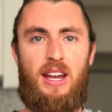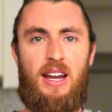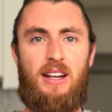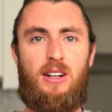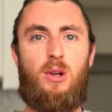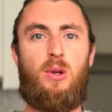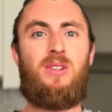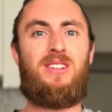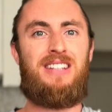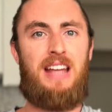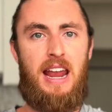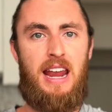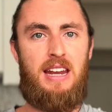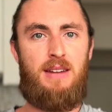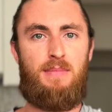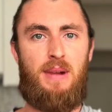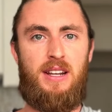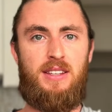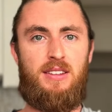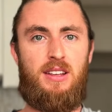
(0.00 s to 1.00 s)
I contain
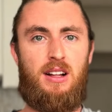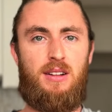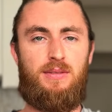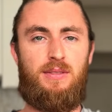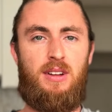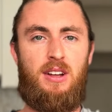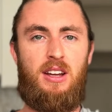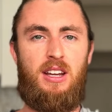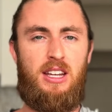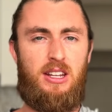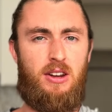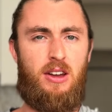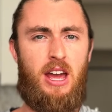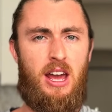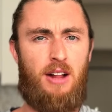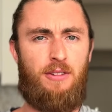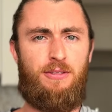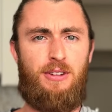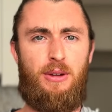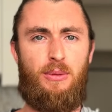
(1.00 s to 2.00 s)
myself in a
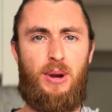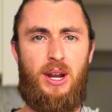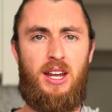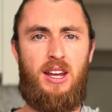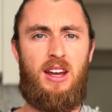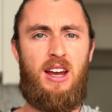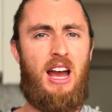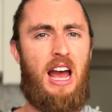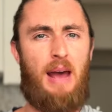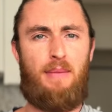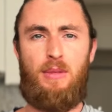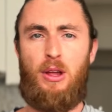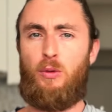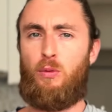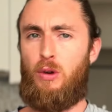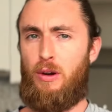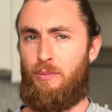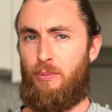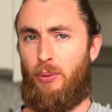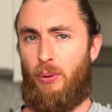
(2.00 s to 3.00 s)
healthy way. I'm not
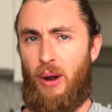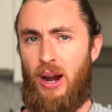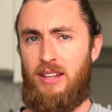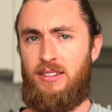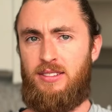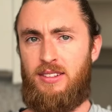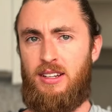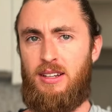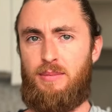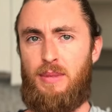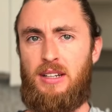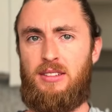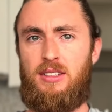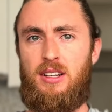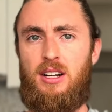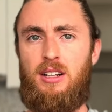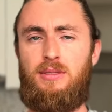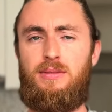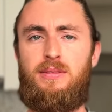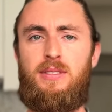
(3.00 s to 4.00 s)
repressing
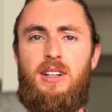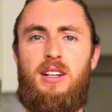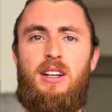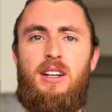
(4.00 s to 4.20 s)
myself.